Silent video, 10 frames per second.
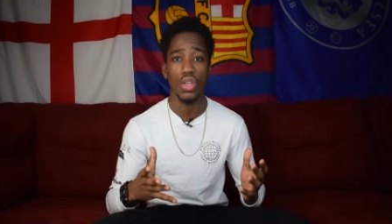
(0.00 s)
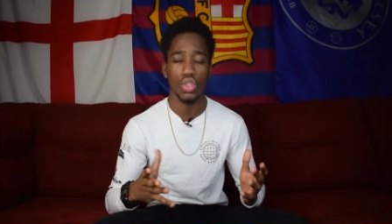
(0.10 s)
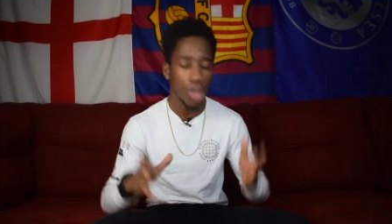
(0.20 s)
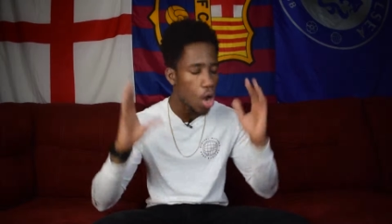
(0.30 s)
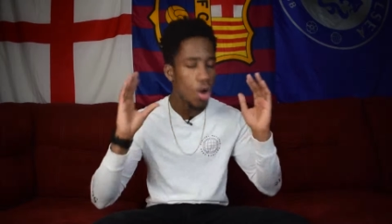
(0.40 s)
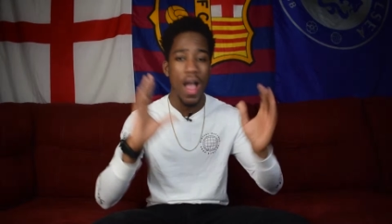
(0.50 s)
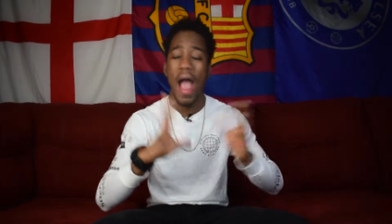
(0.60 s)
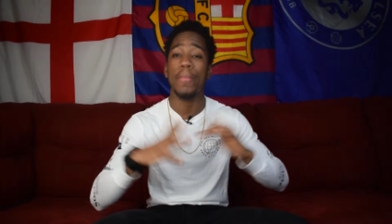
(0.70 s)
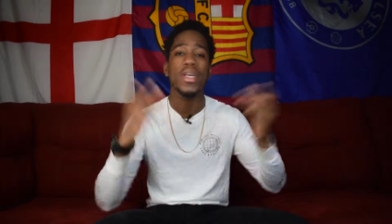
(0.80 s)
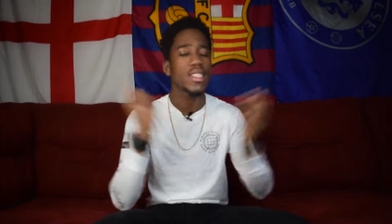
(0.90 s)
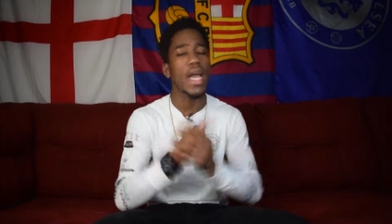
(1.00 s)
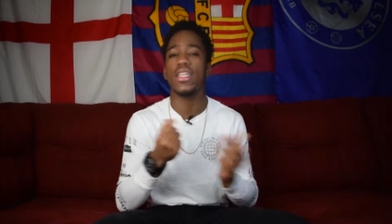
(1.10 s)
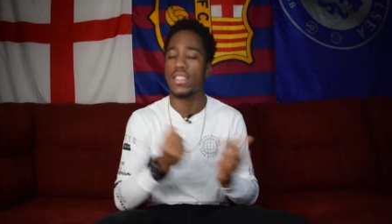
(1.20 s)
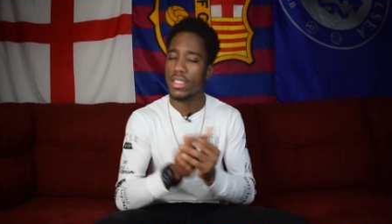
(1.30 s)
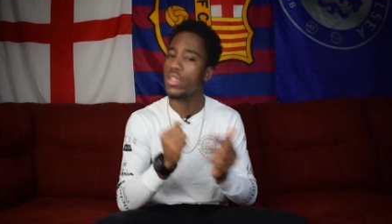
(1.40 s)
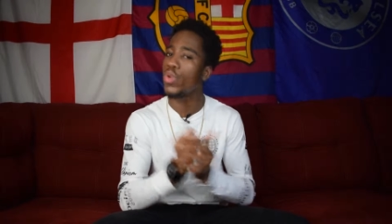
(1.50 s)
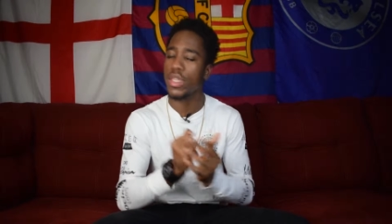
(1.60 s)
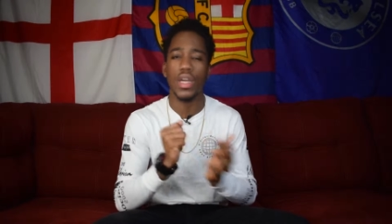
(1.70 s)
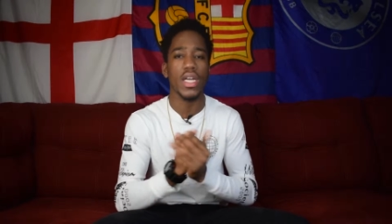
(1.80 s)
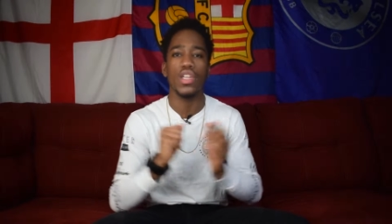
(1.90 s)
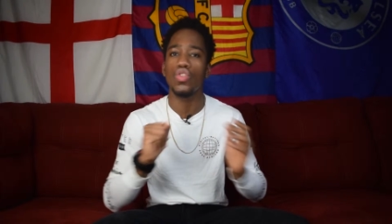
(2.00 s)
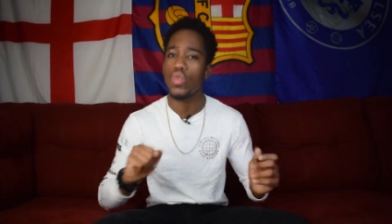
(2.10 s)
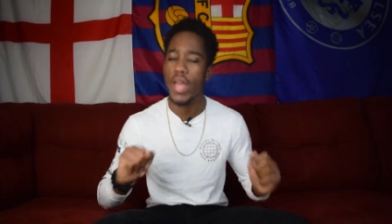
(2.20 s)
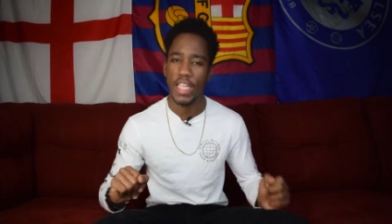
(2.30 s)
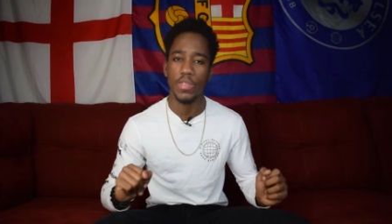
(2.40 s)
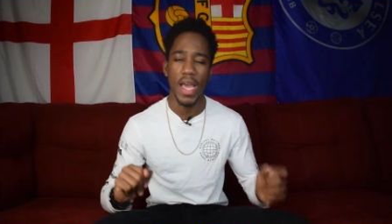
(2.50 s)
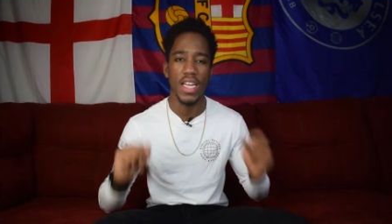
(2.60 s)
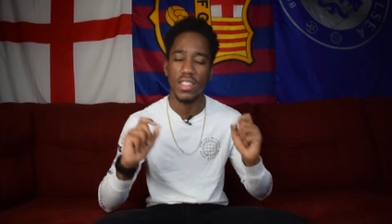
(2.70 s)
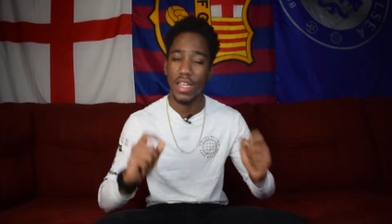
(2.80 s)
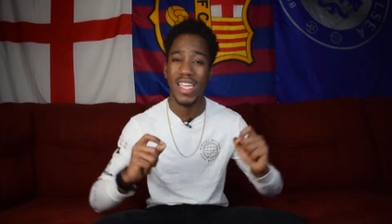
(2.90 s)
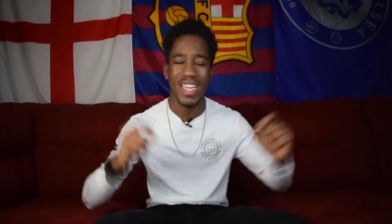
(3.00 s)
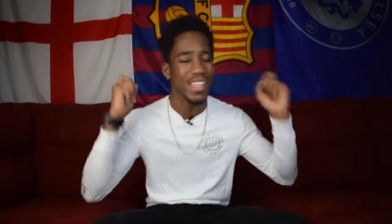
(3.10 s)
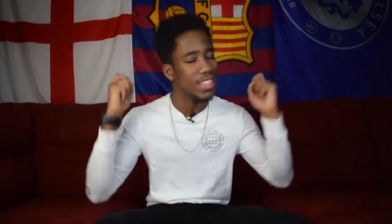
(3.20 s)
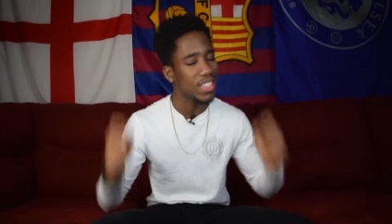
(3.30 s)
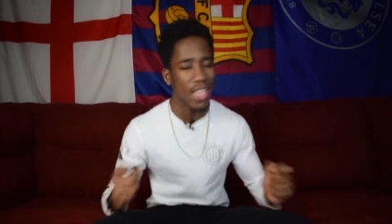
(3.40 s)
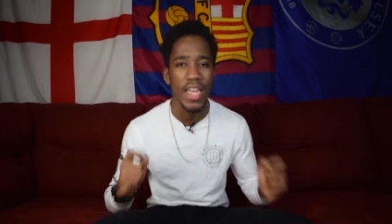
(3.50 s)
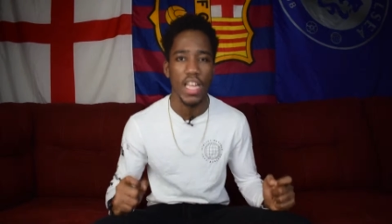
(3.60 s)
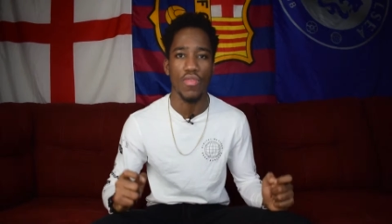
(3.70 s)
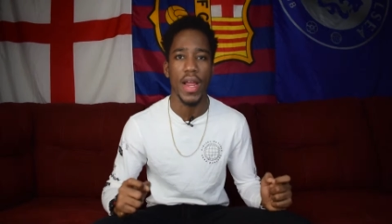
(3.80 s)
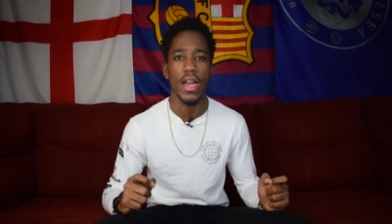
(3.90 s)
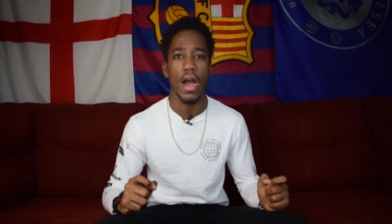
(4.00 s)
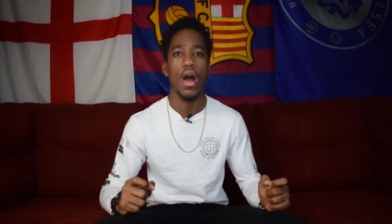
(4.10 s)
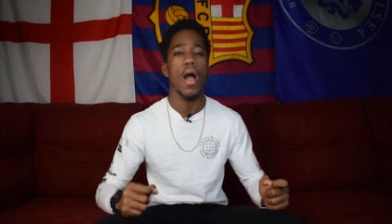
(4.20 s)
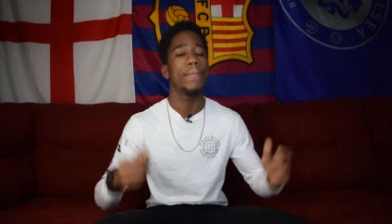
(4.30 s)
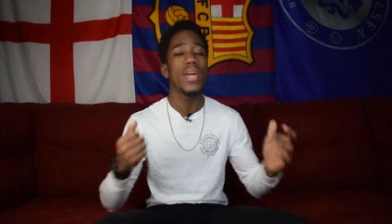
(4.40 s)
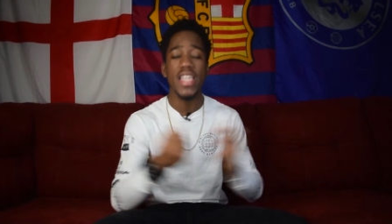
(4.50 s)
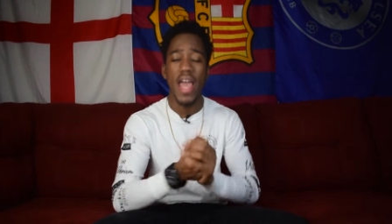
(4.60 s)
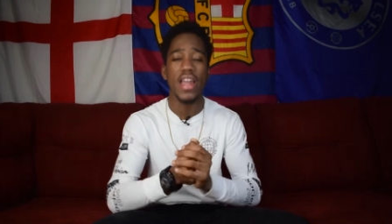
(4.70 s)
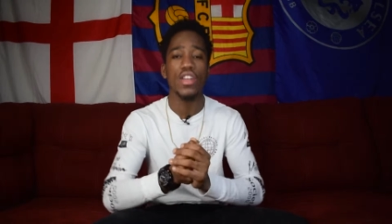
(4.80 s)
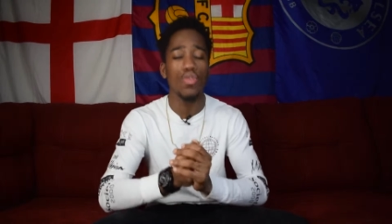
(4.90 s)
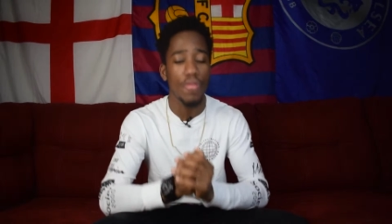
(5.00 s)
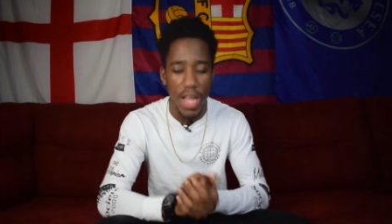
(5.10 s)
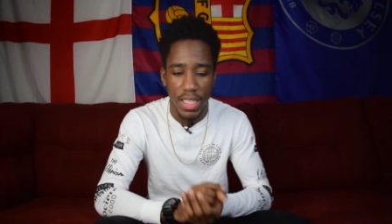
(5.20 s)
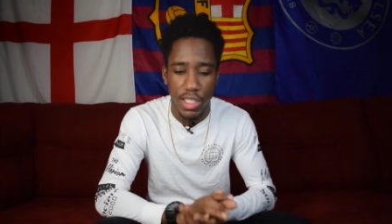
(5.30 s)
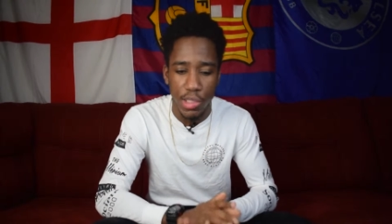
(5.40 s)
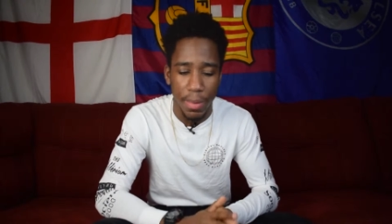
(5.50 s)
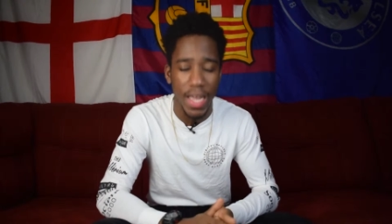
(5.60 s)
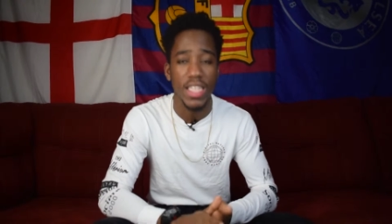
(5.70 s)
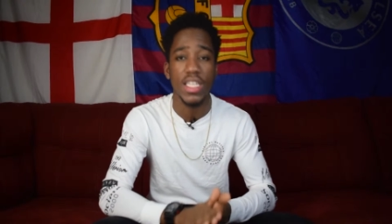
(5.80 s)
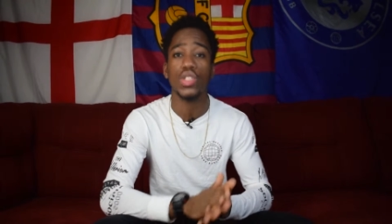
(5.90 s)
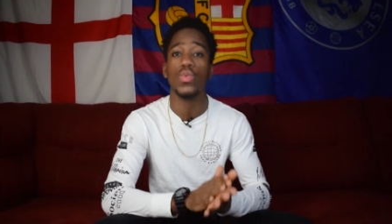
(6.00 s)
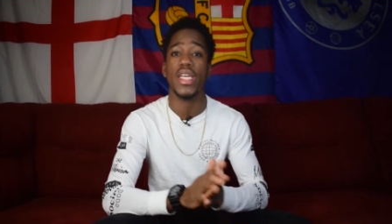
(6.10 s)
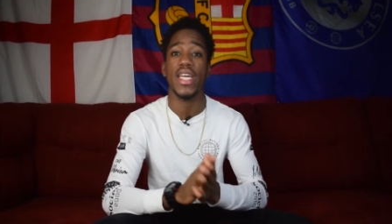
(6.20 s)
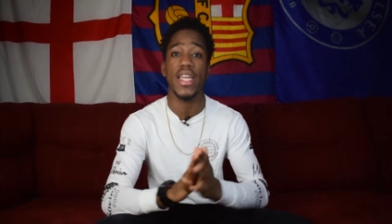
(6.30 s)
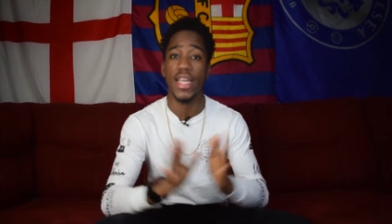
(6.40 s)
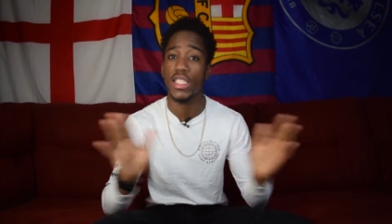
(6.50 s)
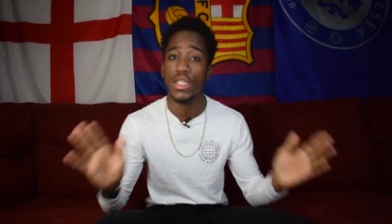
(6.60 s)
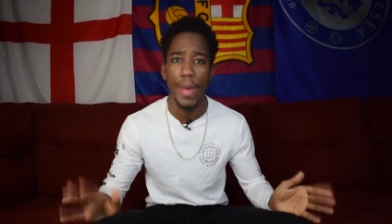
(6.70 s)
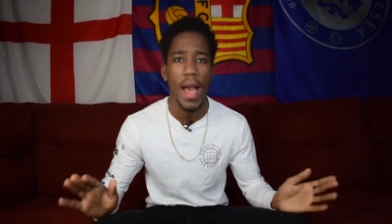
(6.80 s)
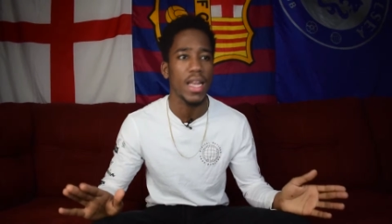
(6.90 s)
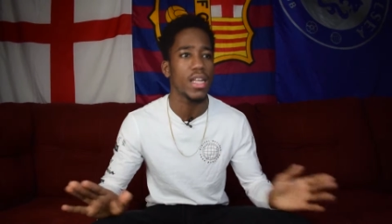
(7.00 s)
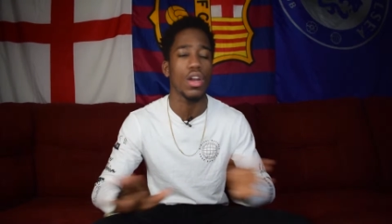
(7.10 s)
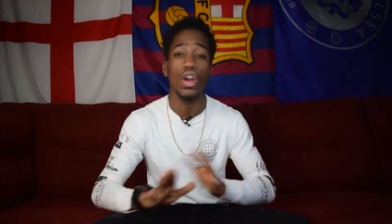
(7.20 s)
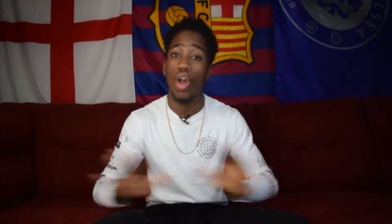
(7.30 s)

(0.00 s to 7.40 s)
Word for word: So I'm excited to see what they're going to do next, man. It's looking exciting right now. But then Juventus played this weekend against Spal and